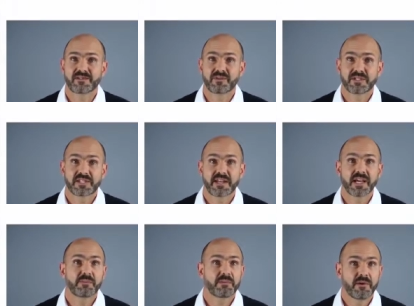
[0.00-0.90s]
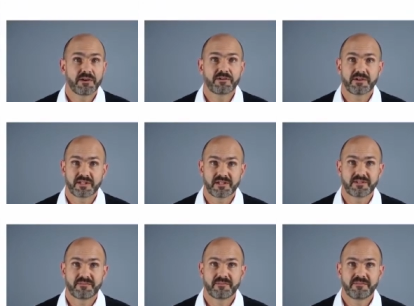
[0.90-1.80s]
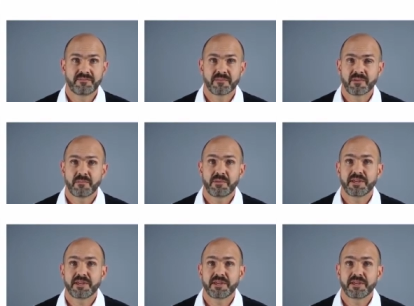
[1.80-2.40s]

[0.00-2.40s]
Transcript: when setting up a monitoring system. By